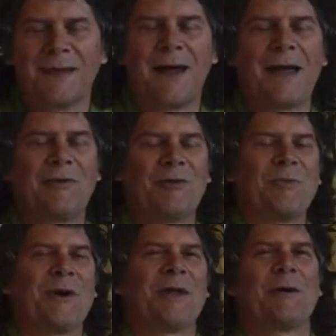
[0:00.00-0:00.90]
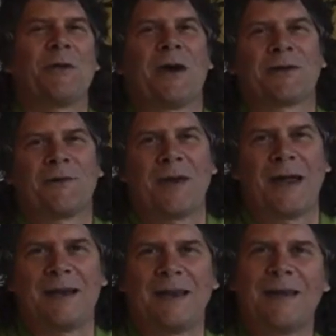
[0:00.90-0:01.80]
Hi everybody, I'm Dr.
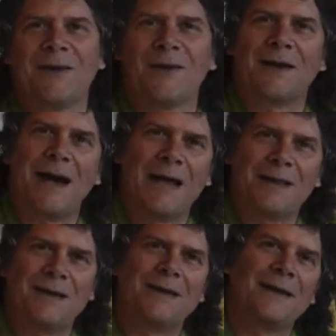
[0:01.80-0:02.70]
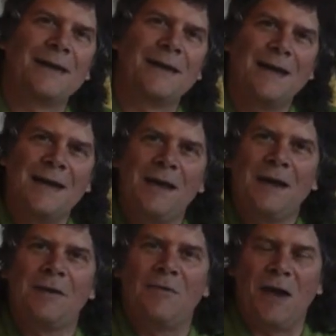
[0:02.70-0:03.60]
Randy here at Island
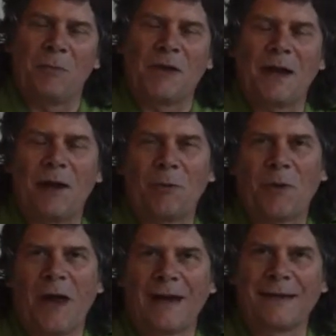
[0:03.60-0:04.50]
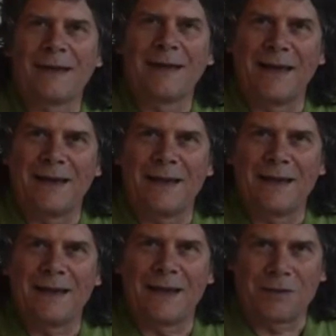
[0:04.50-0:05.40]
Family Chiropractic, and
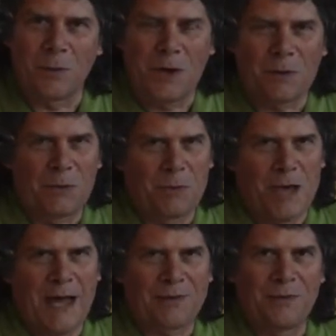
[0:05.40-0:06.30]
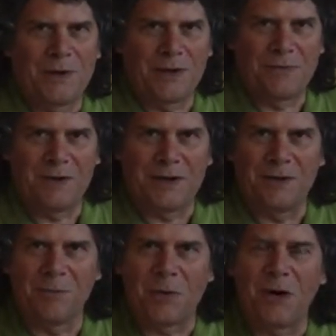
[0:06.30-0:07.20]
I'd like to welcome you back to another
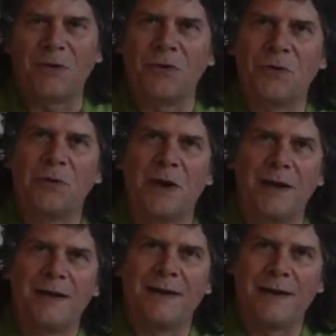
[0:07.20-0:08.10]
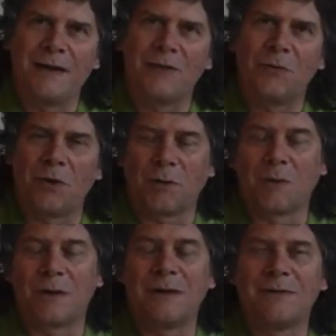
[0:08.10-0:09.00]
video, part 2 on torque
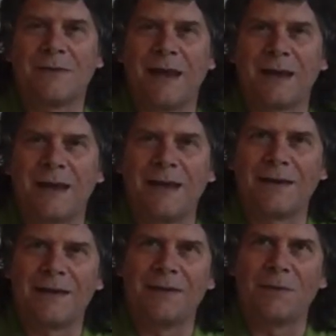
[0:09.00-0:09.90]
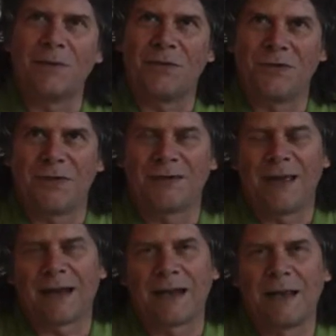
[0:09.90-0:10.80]
release technique, which is the
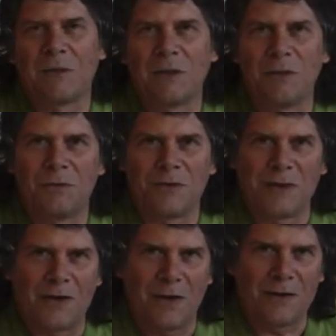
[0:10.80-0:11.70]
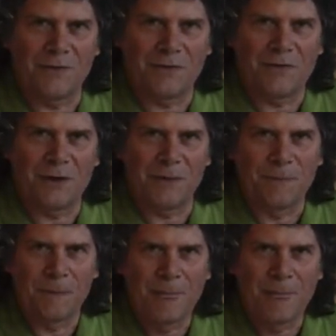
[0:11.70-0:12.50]
technique we use in the office here.